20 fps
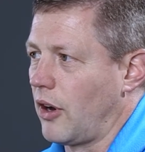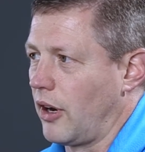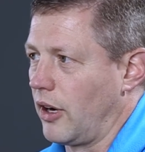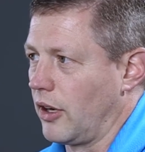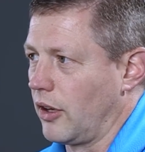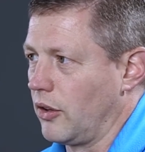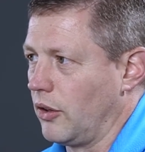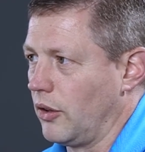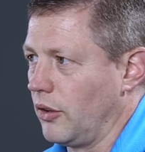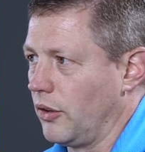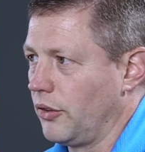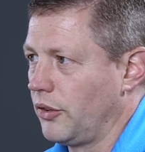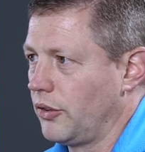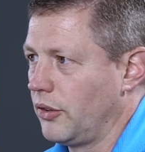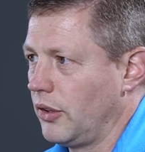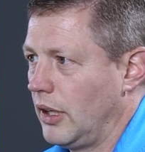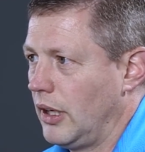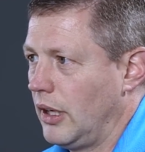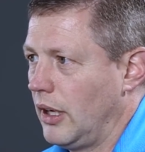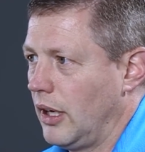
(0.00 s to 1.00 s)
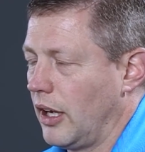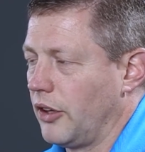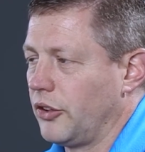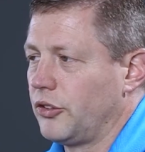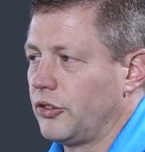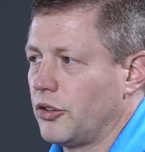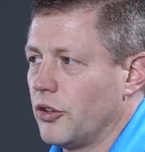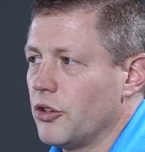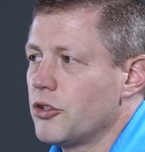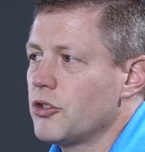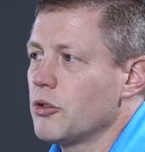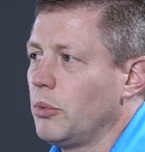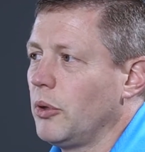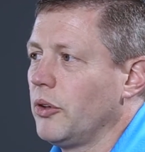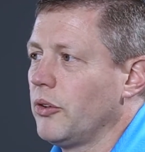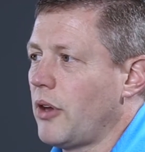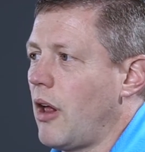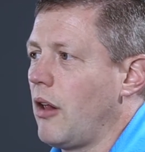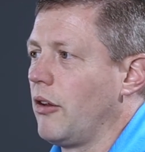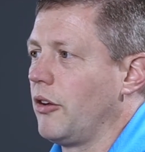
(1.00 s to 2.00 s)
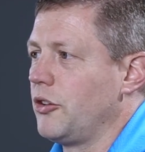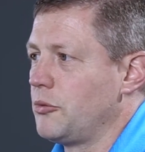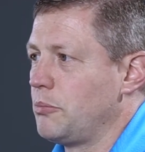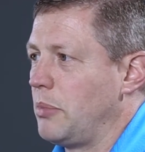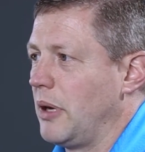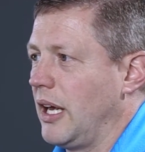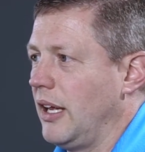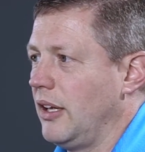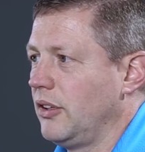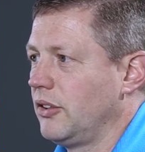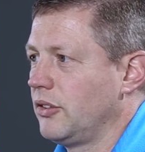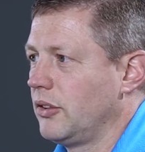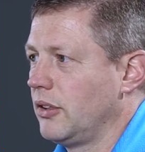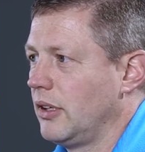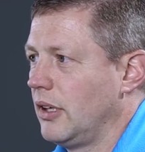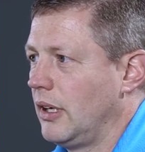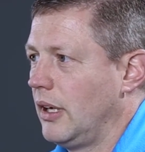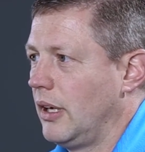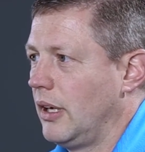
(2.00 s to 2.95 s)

articles, a searchable knowledge base,